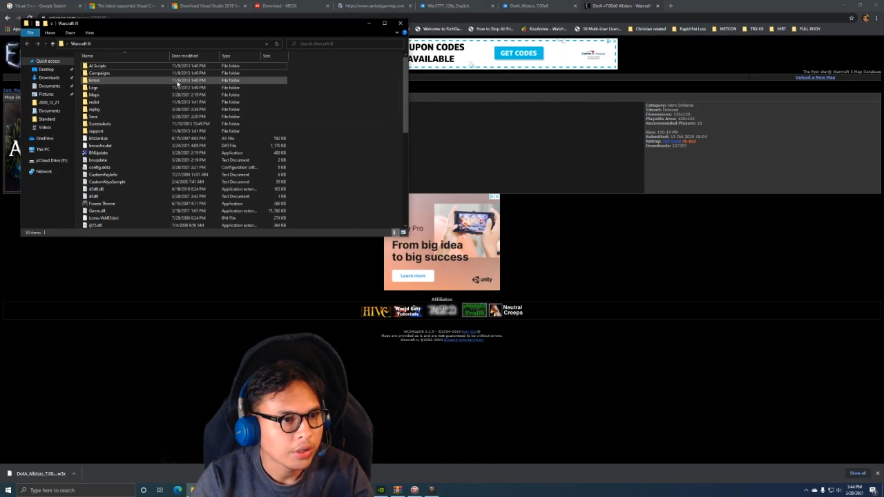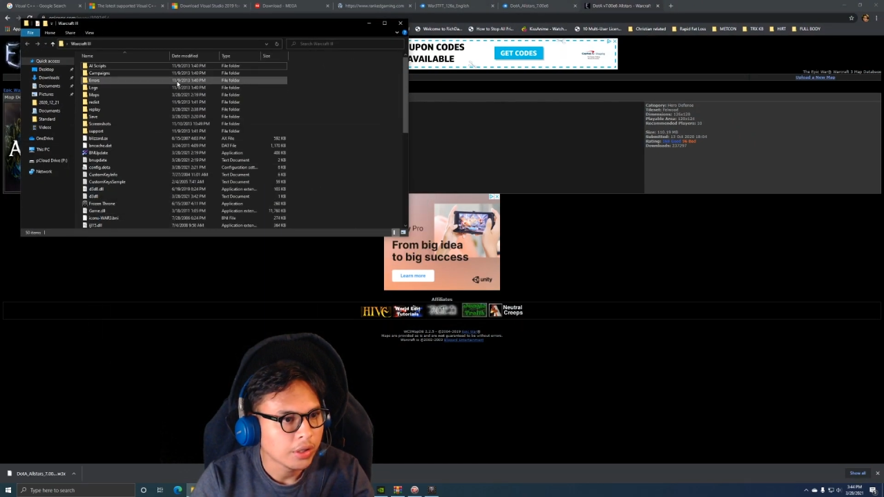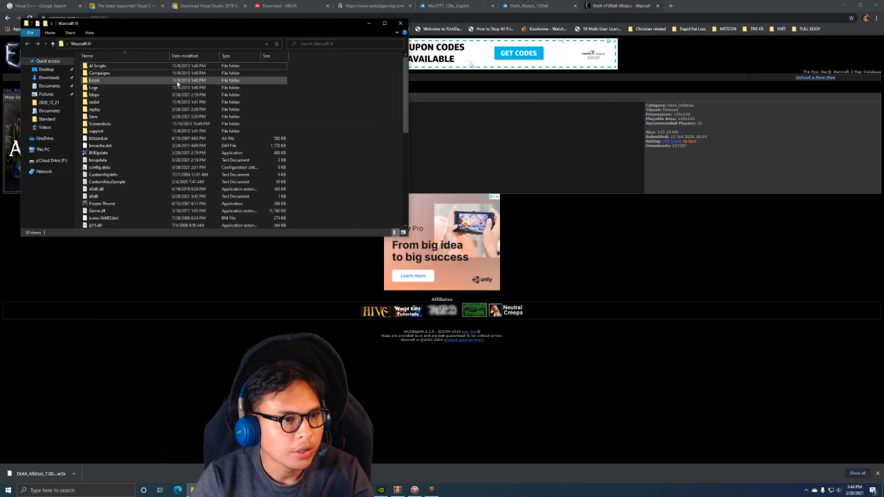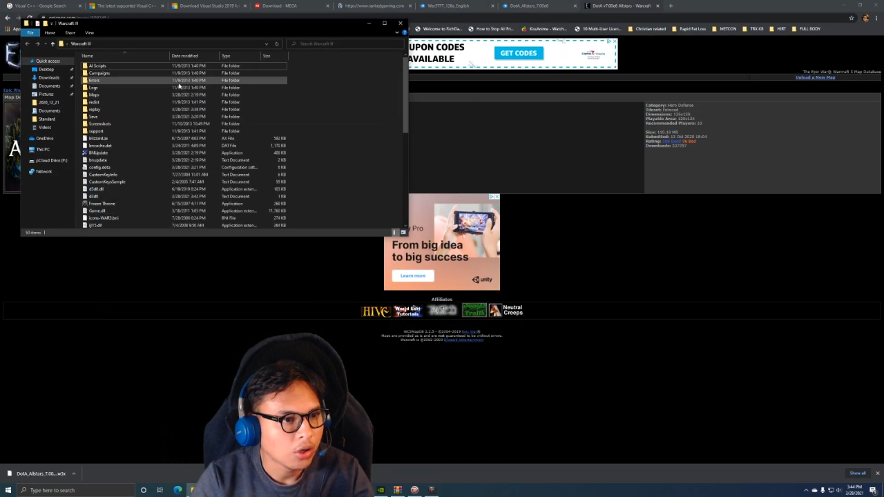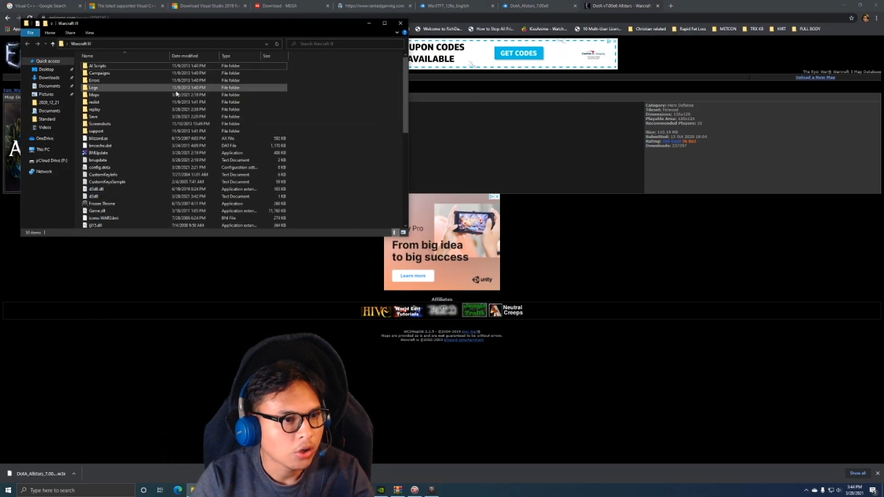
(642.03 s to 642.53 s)

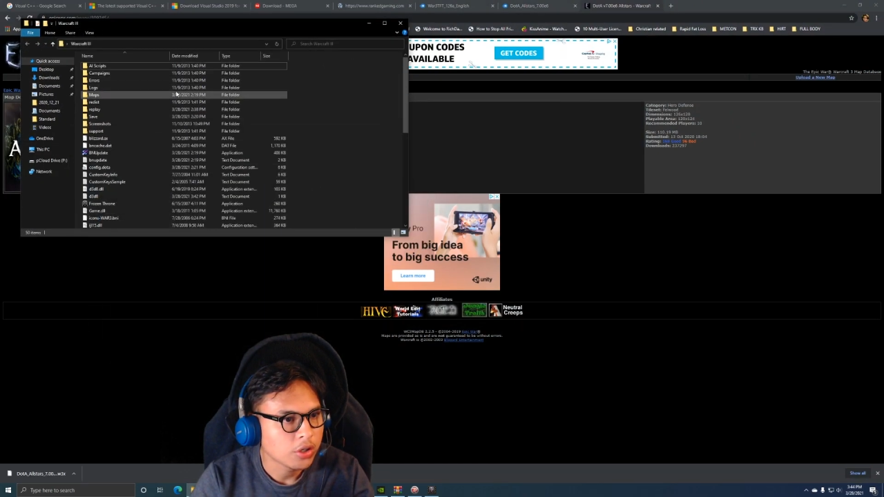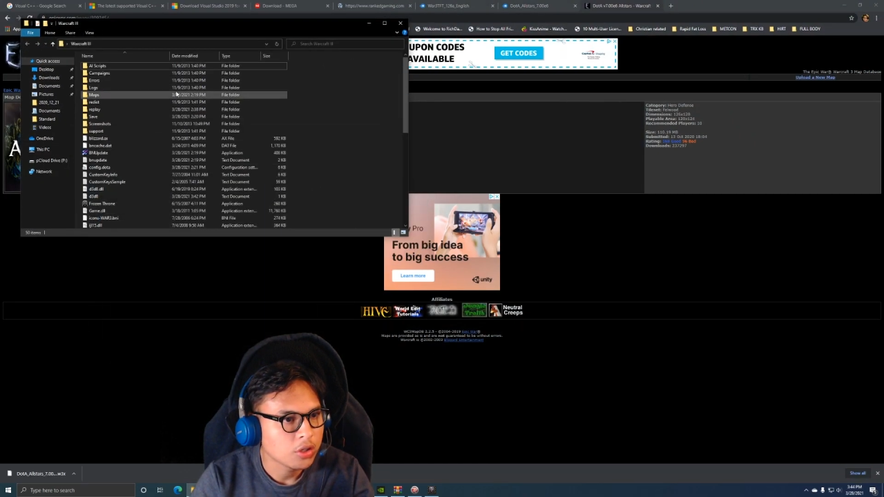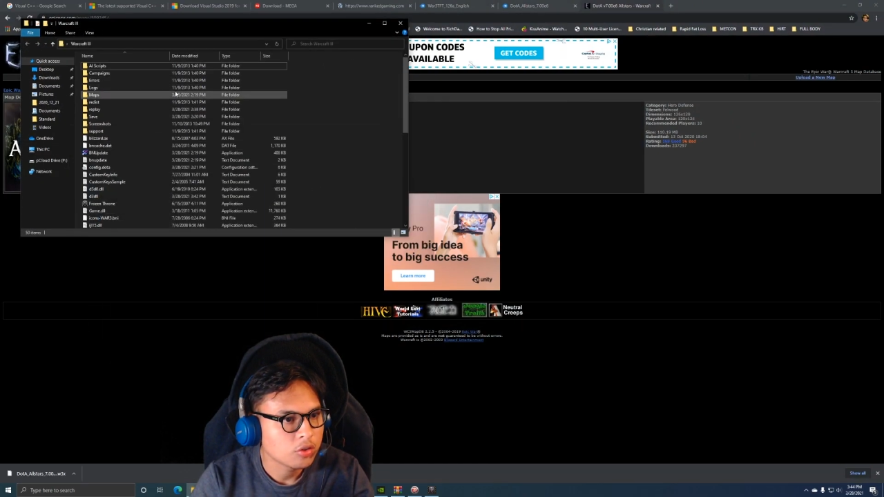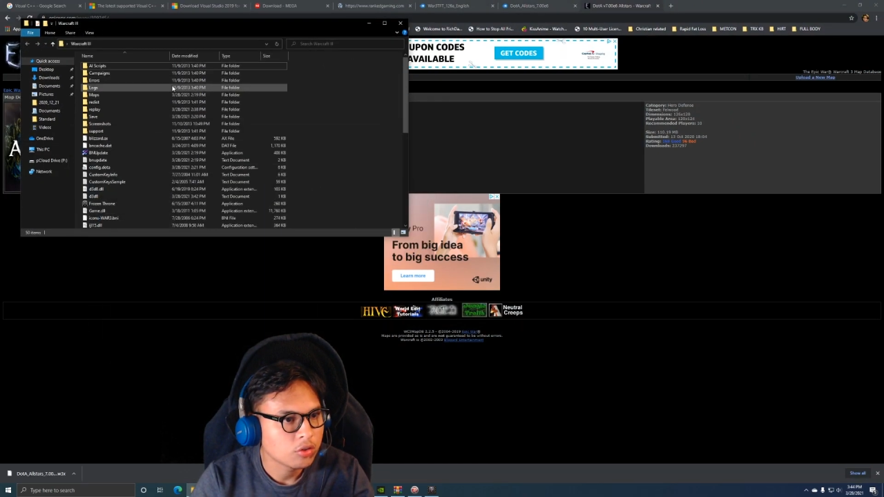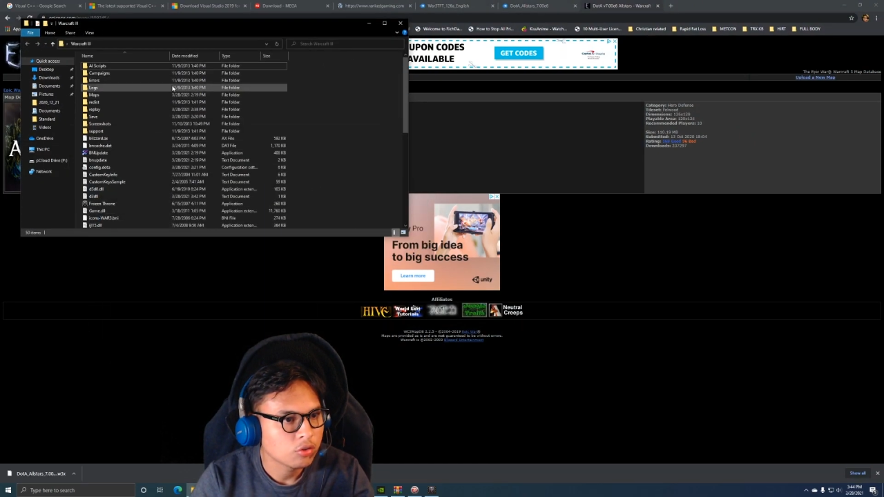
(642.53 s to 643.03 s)
And all you
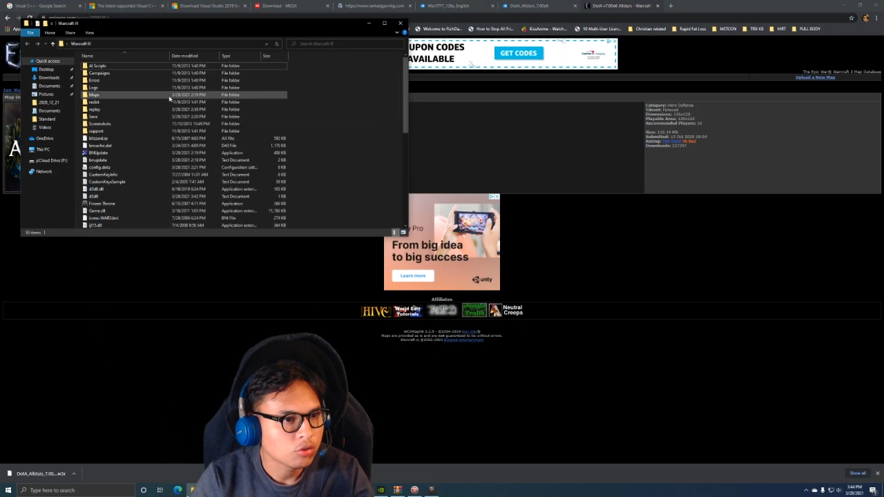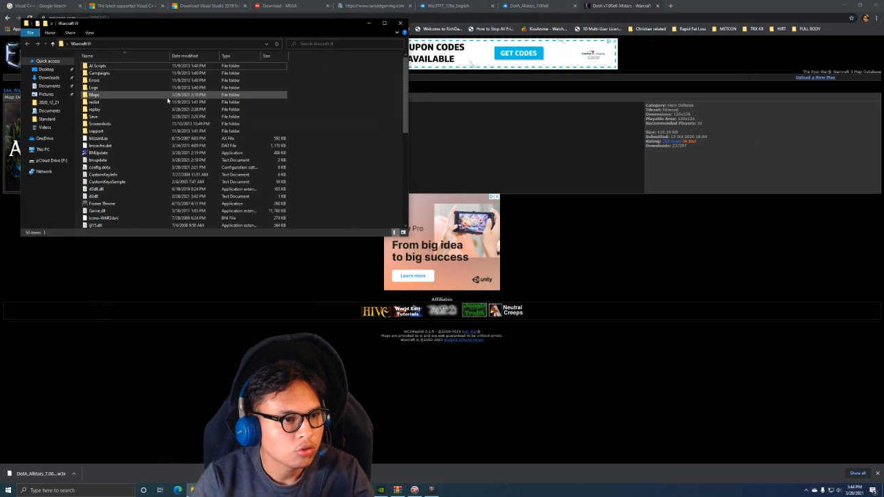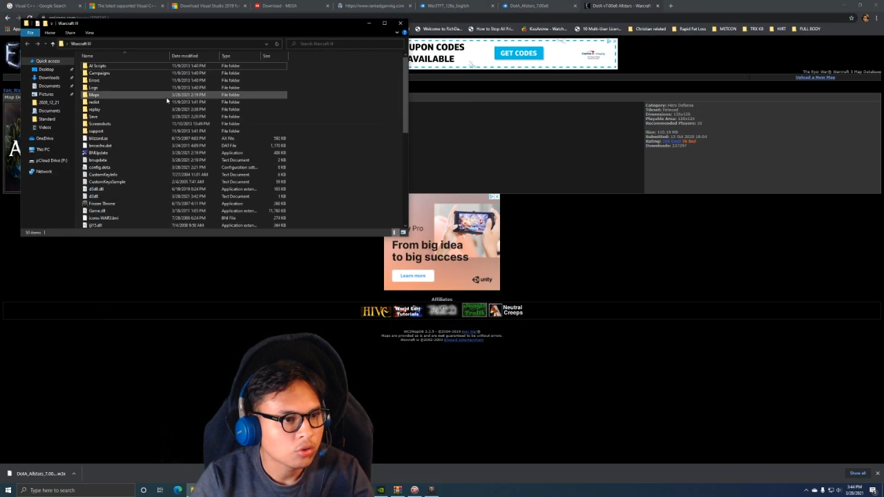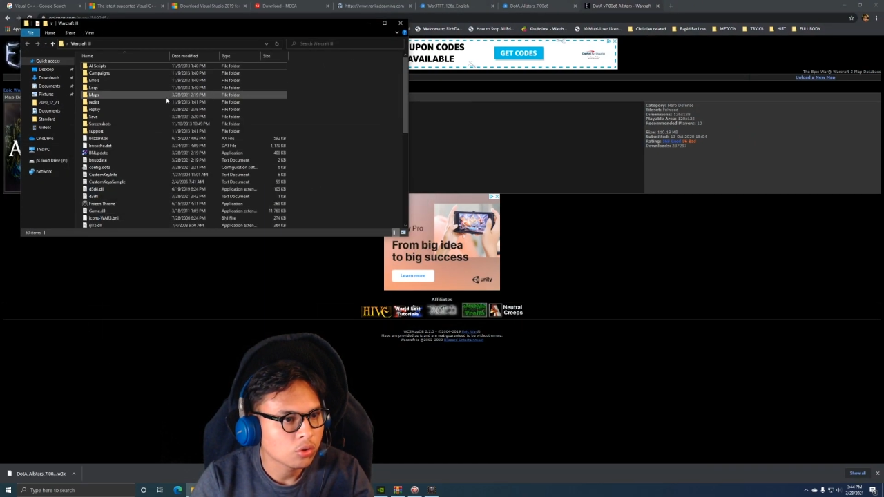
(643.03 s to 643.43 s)
need to do is just